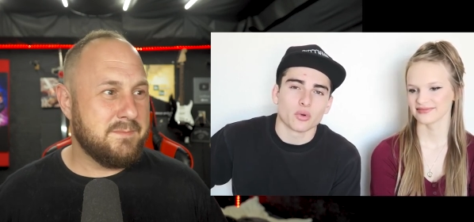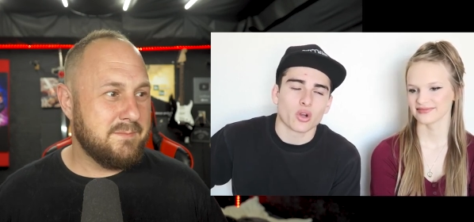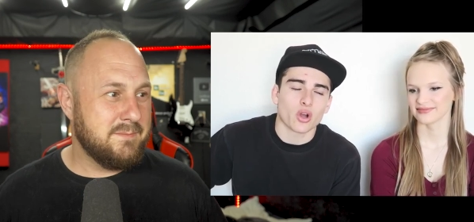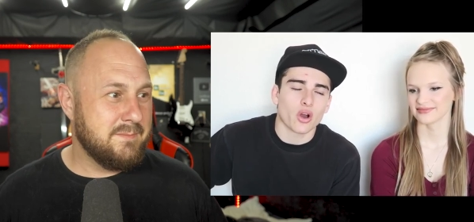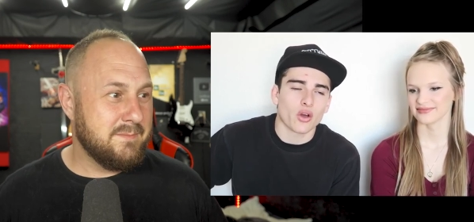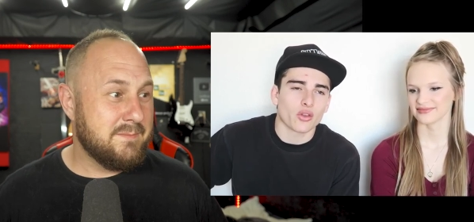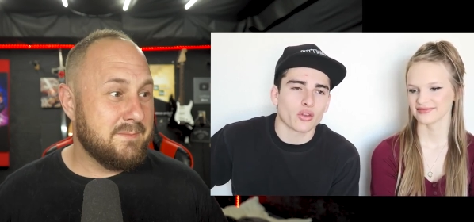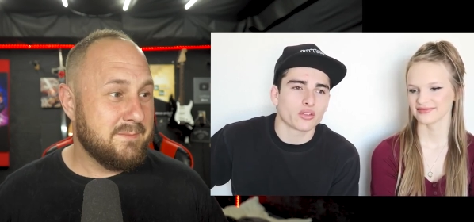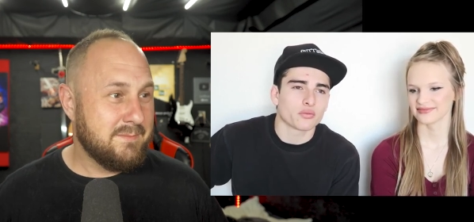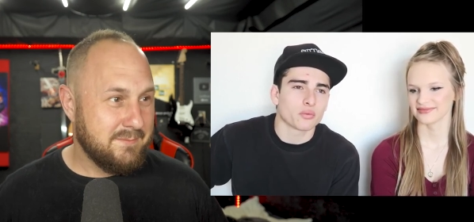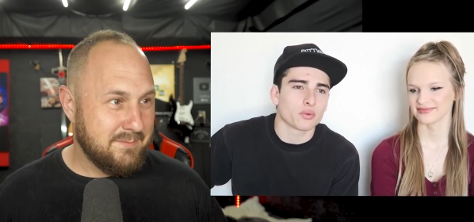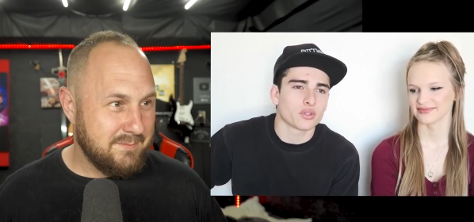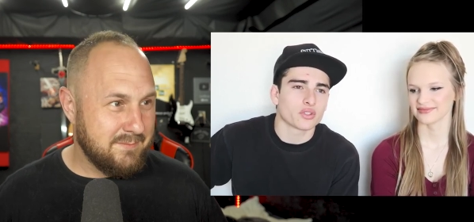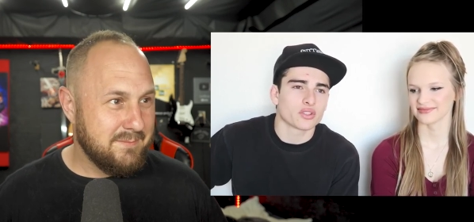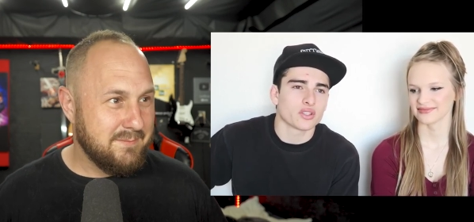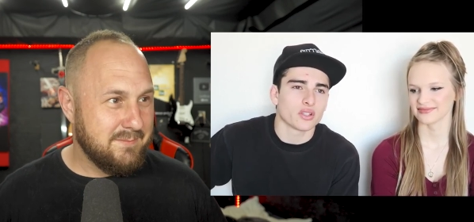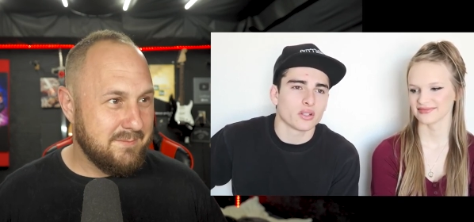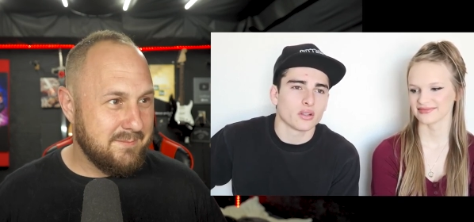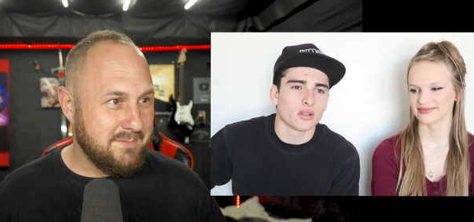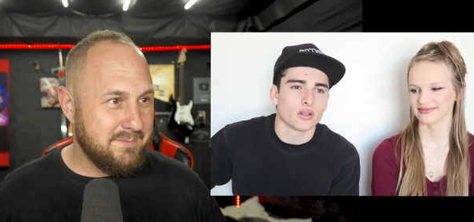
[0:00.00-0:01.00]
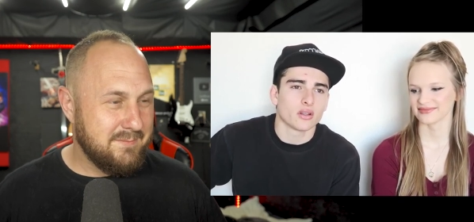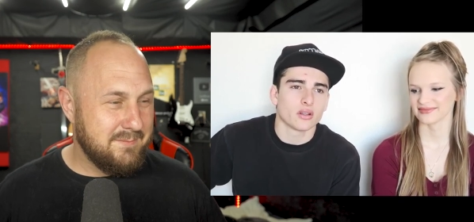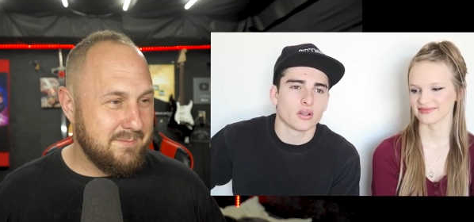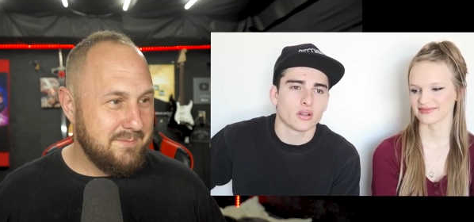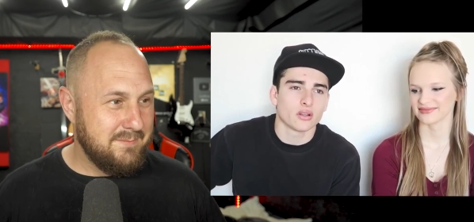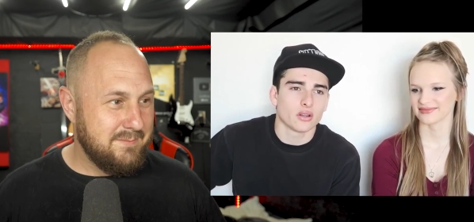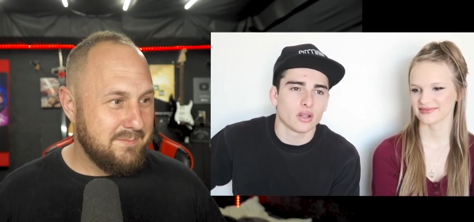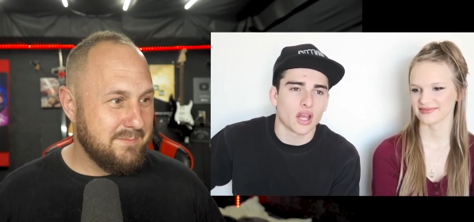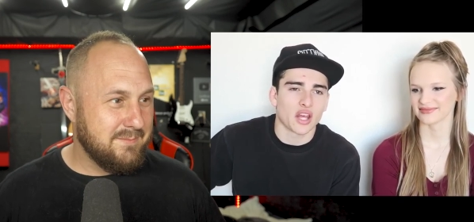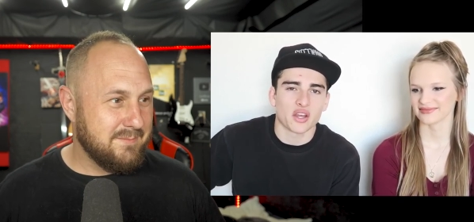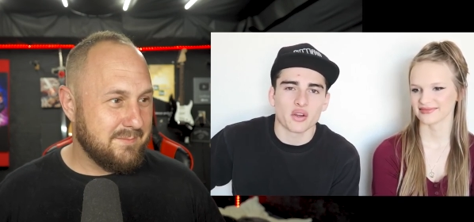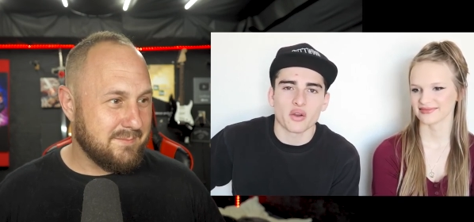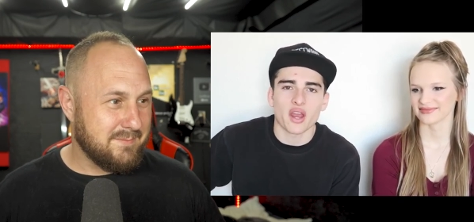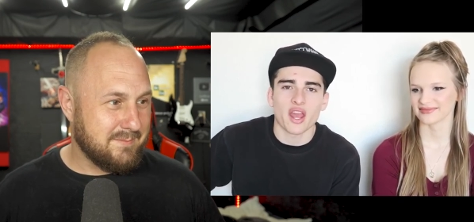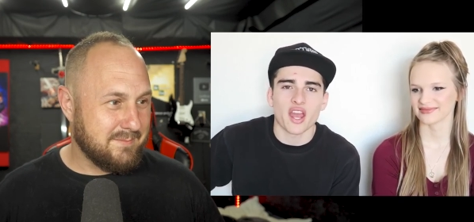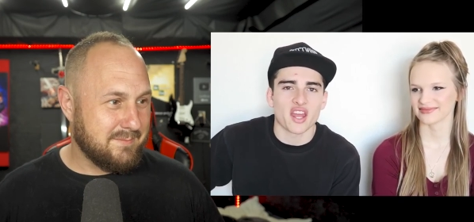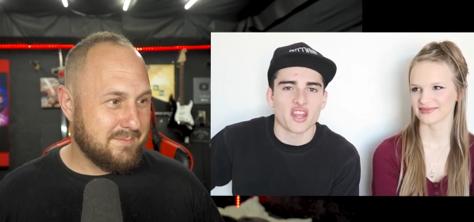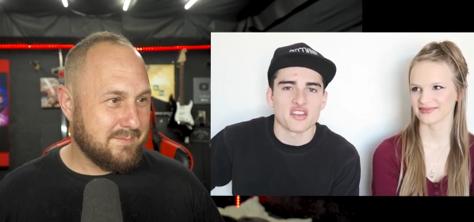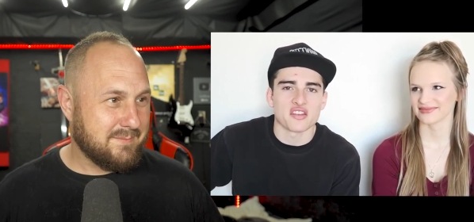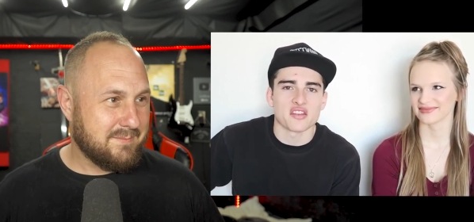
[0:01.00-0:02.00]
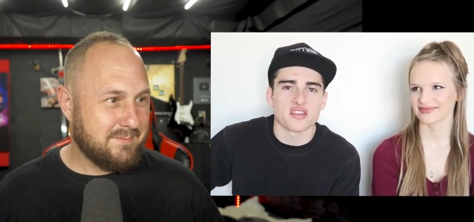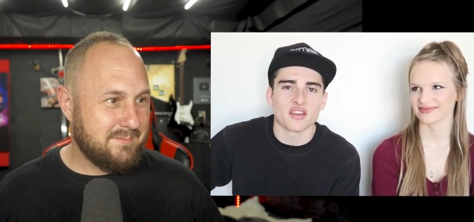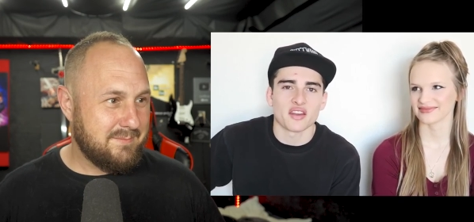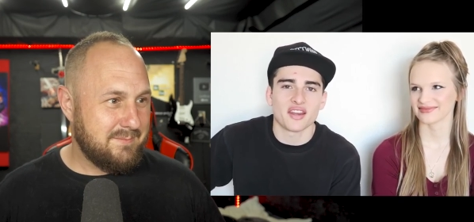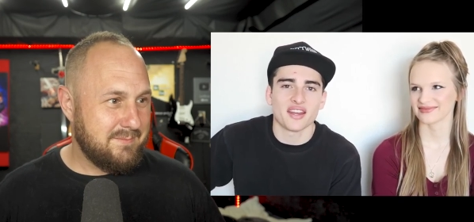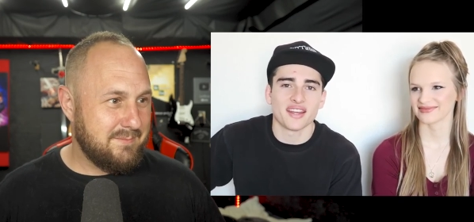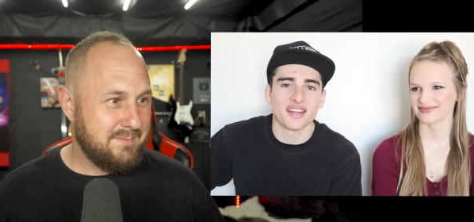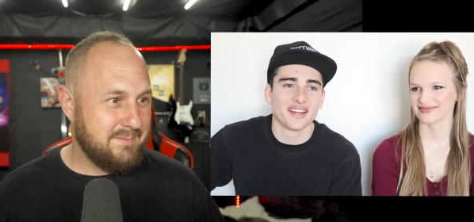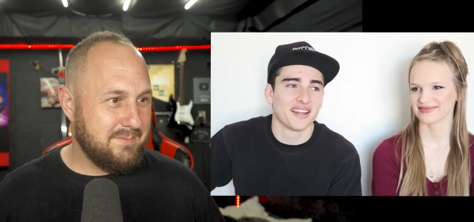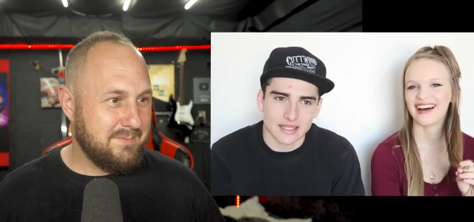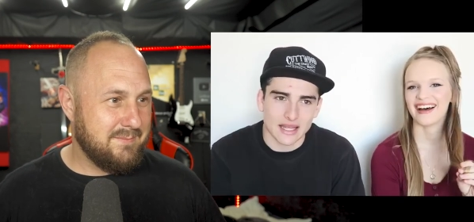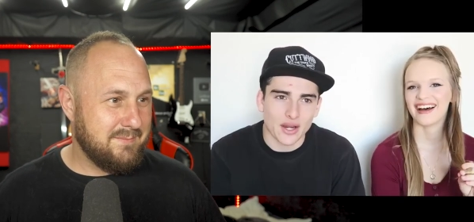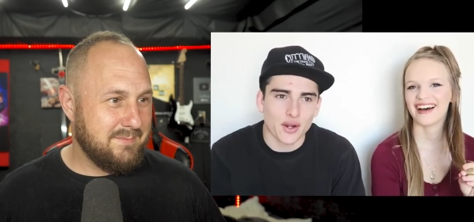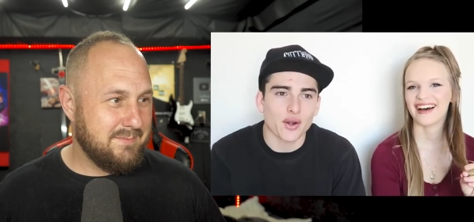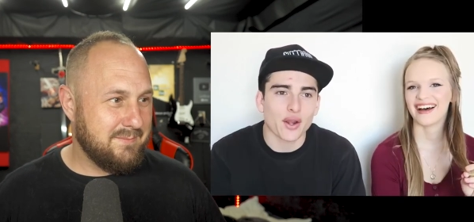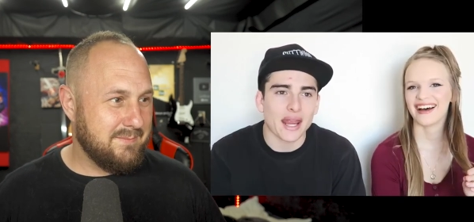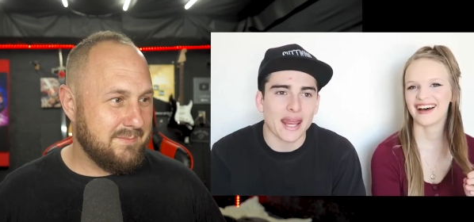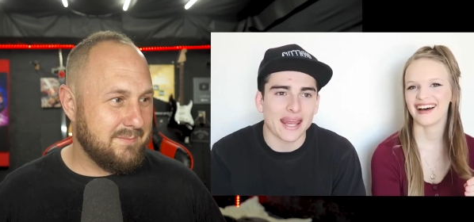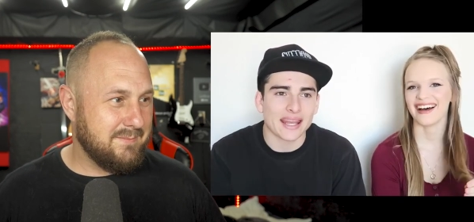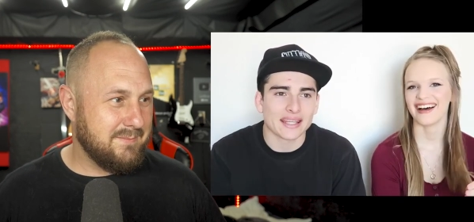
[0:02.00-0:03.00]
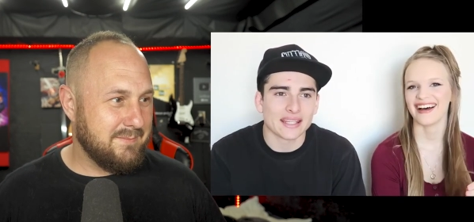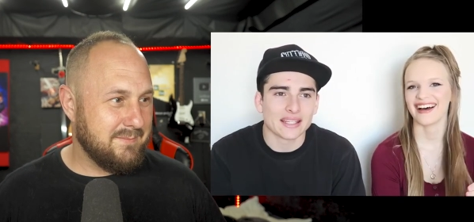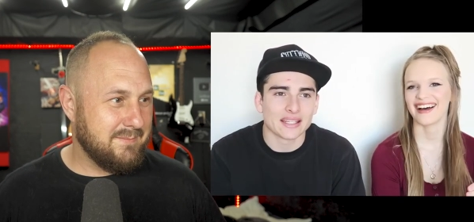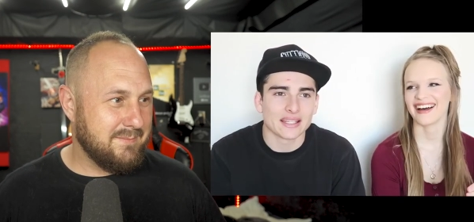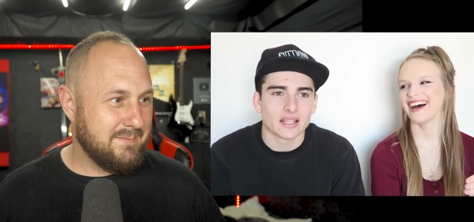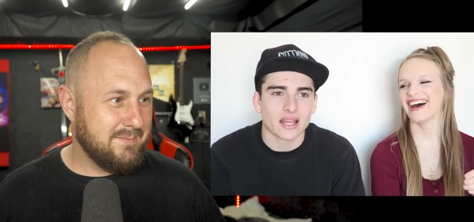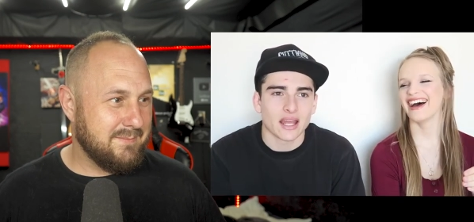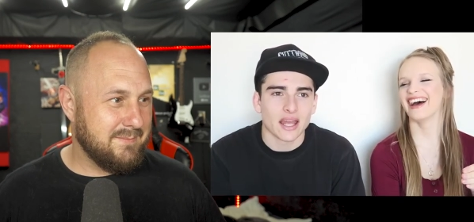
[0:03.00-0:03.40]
Speaker 1: We'll call this person letter N. letter N,